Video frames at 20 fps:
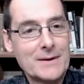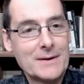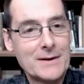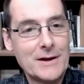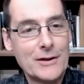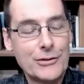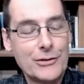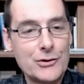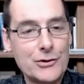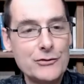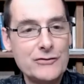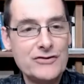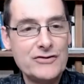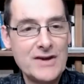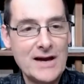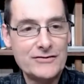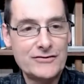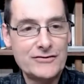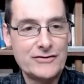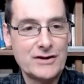
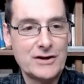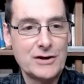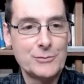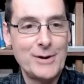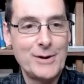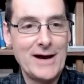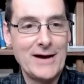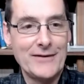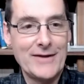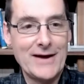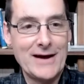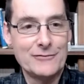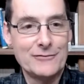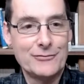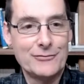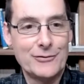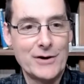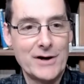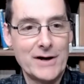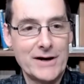enthusiastic about that
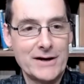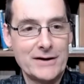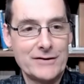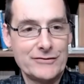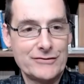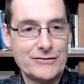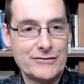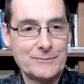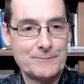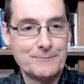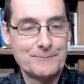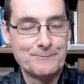phrase.